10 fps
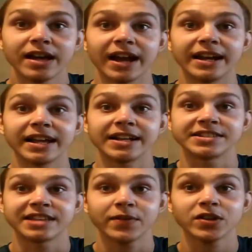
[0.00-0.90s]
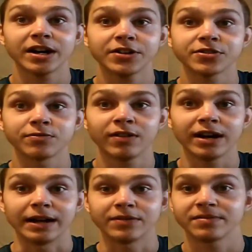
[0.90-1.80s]
And he had seven hundred
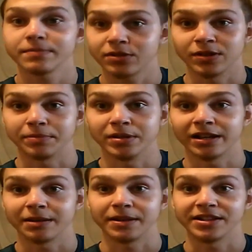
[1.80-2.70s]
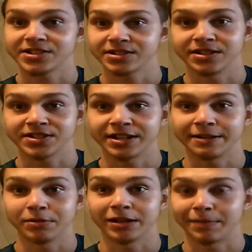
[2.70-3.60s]
wives, doing polygamy, this, the sin
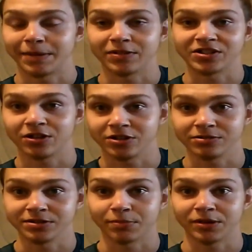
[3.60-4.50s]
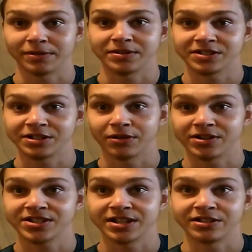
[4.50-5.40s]
of polygamy, which also is a pretty
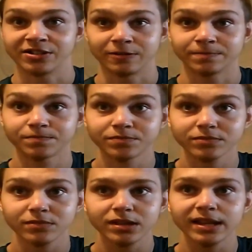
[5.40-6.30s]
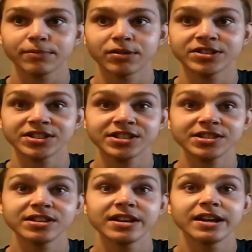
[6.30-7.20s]
serious sin too.
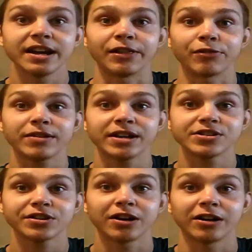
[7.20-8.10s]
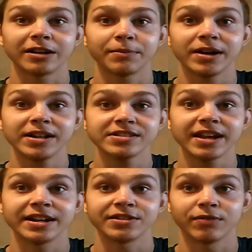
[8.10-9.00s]
Princesses, and three hundred concubines,
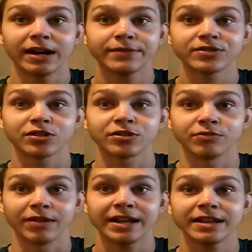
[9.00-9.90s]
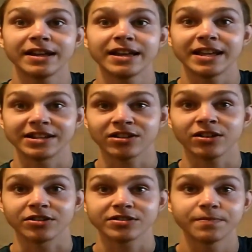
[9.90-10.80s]
and his wives turned away his
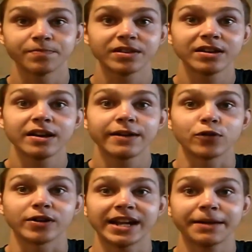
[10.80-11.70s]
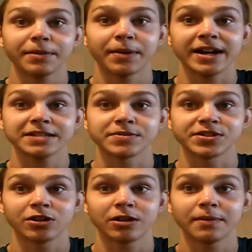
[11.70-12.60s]
heart. For it came to pass when
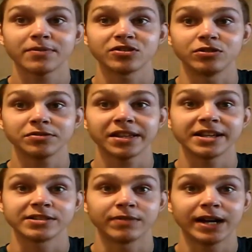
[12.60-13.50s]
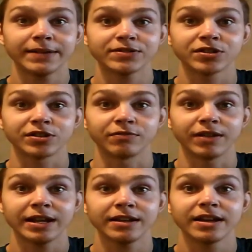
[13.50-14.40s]
Solomon was old that his wives turned
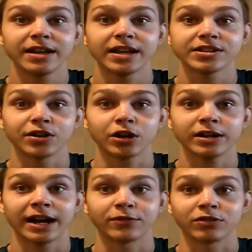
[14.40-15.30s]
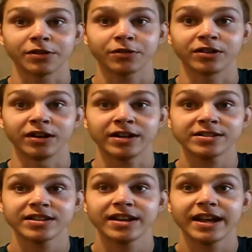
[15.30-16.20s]
away his heart after other
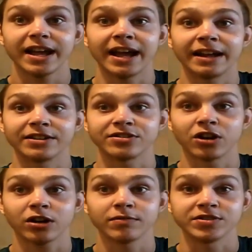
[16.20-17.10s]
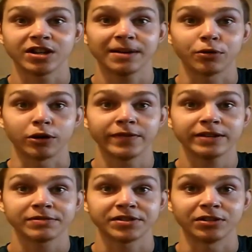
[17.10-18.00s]
gods, and his heart was not perfect with